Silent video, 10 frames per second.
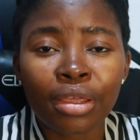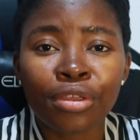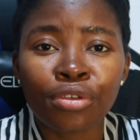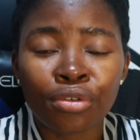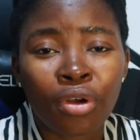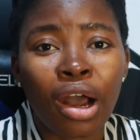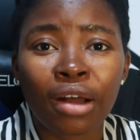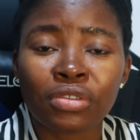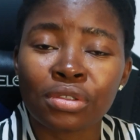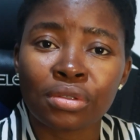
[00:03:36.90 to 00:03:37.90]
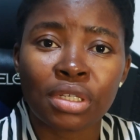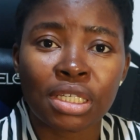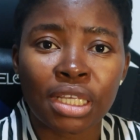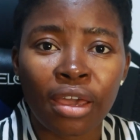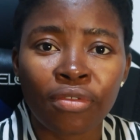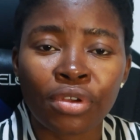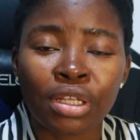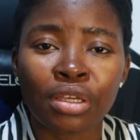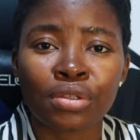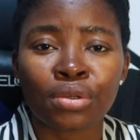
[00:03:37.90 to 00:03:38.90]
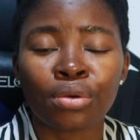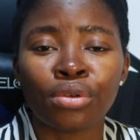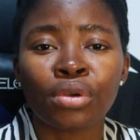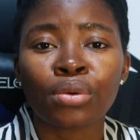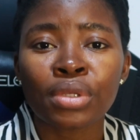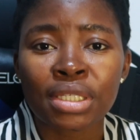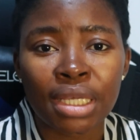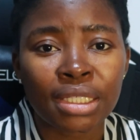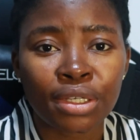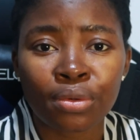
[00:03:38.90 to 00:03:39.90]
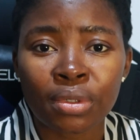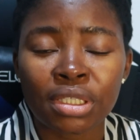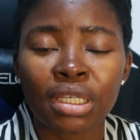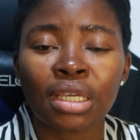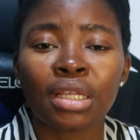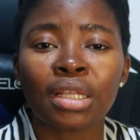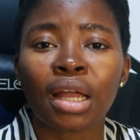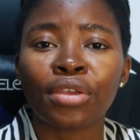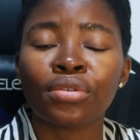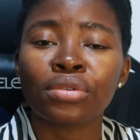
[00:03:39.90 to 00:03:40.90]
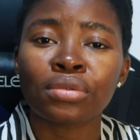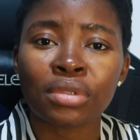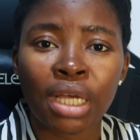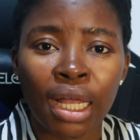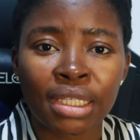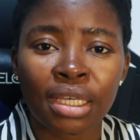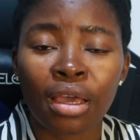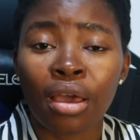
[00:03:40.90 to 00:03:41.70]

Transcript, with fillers: you don't have to do this every day so you could set a routine and you do that